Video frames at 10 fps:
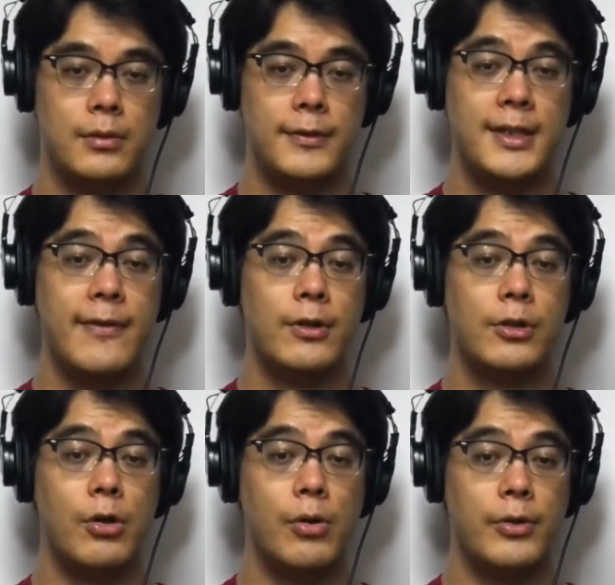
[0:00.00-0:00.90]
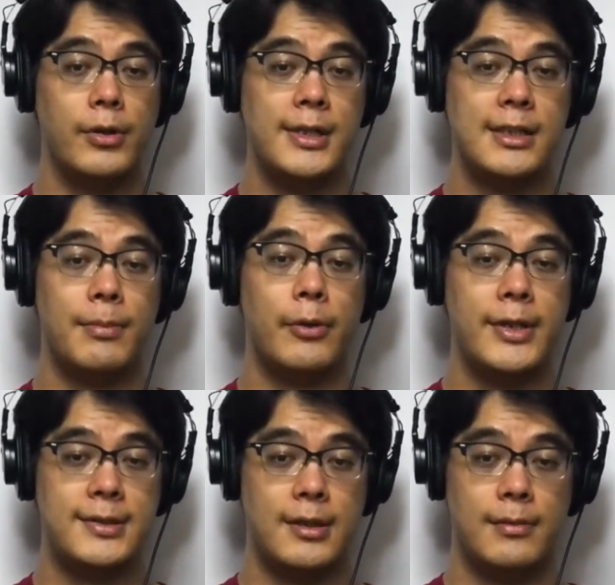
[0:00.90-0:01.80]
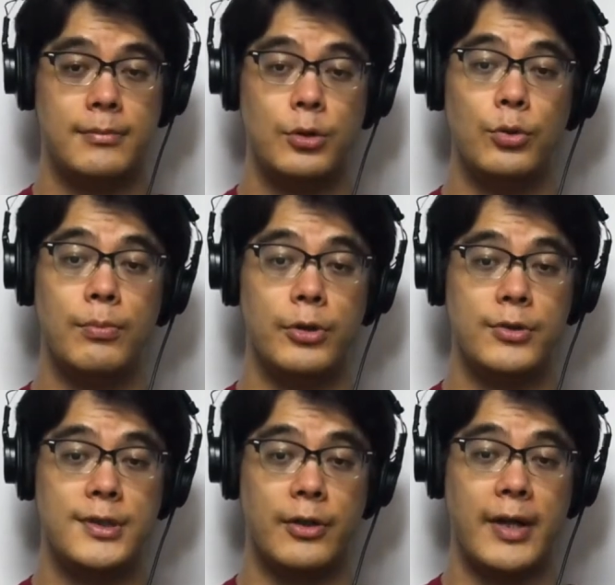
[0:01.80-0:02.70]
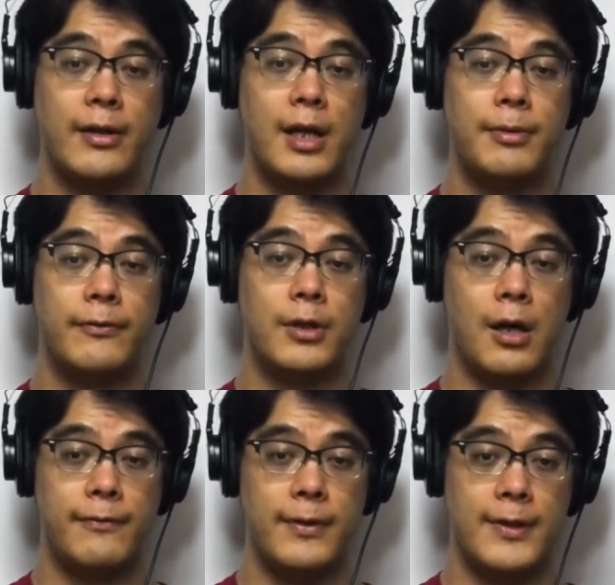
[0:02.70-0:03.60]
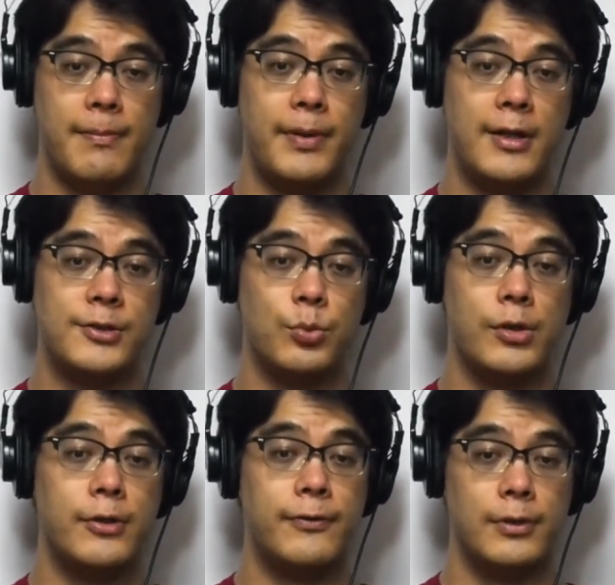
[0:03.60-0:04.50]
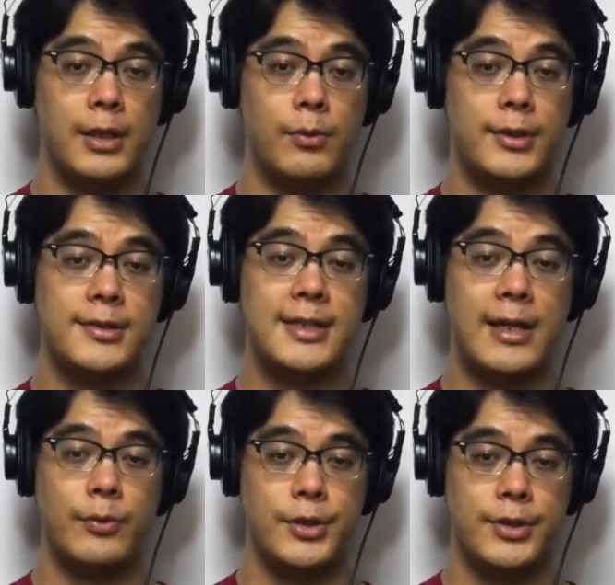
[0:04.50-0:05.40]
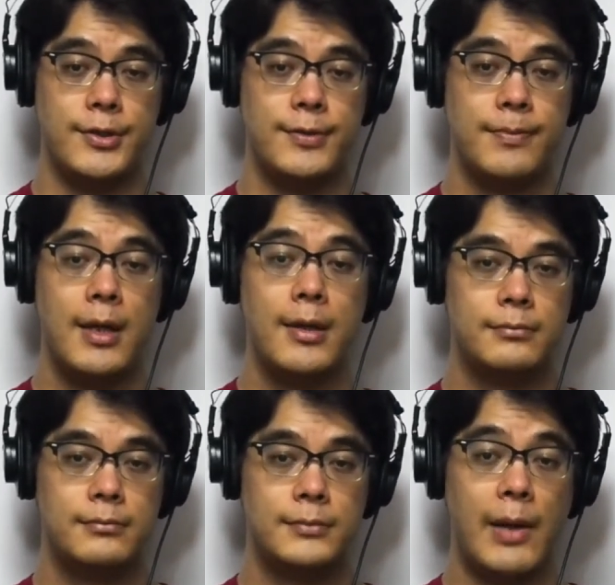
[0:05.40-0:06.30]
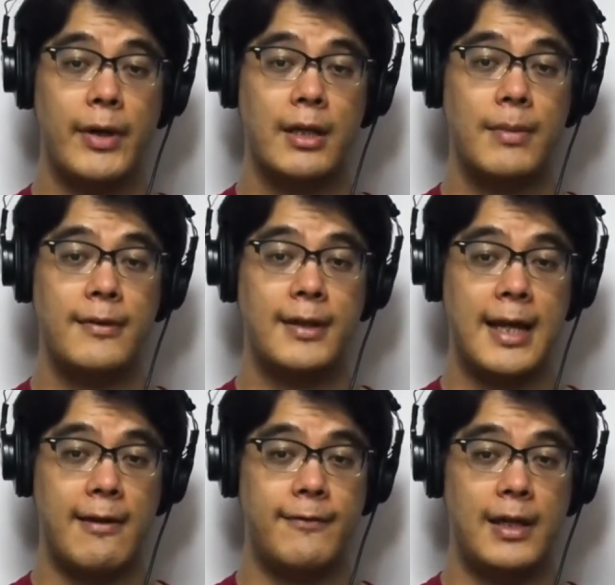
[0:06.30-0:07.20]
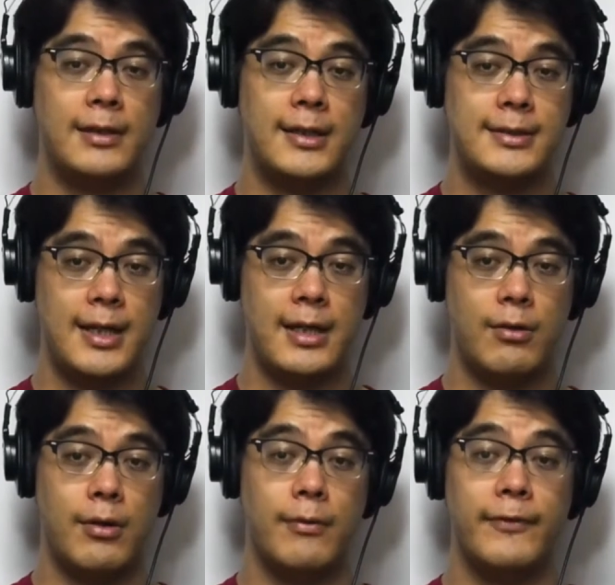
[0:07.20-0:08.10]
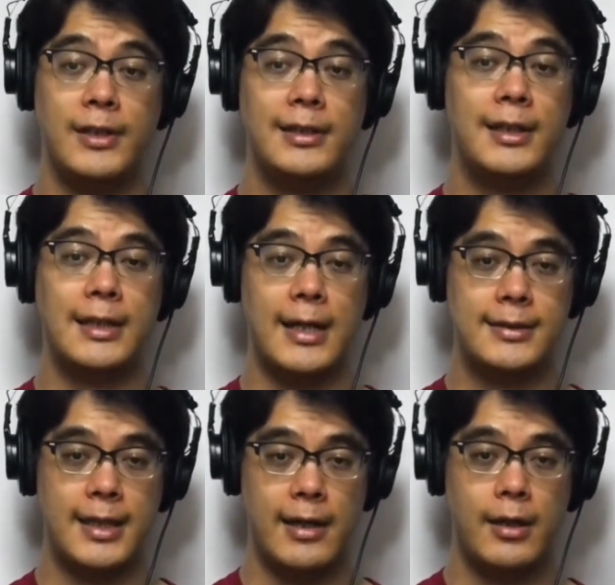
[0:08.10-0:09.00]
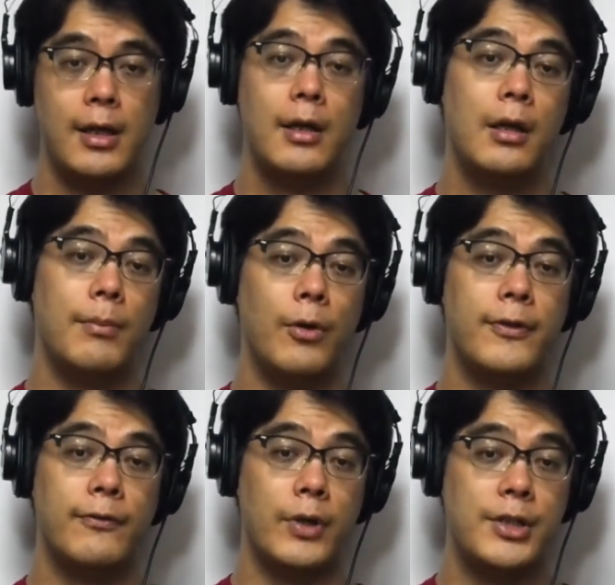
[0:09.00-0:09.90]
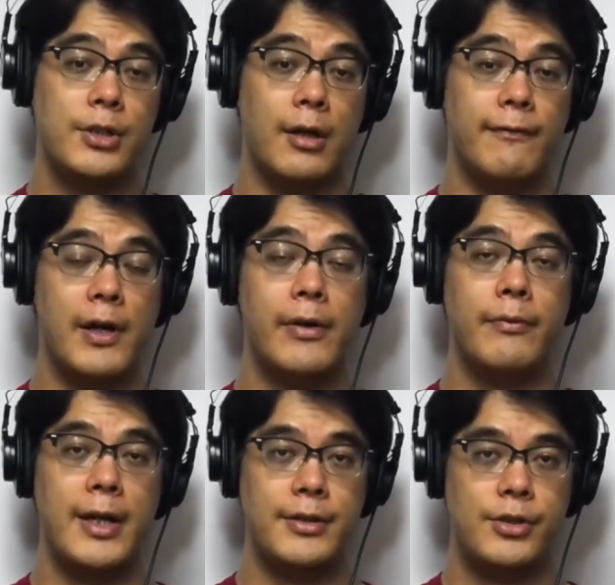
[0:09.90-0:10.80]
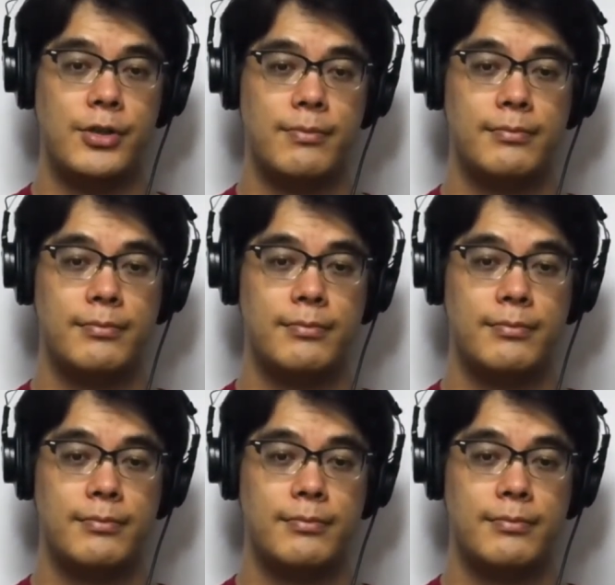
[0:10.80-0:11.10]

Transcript: The other co-owner is a barista who brews a great cup of coffee that pairs wonderfully with the sandwiches. I recommend the cafe latte or vanilla latte, both of which are very rich.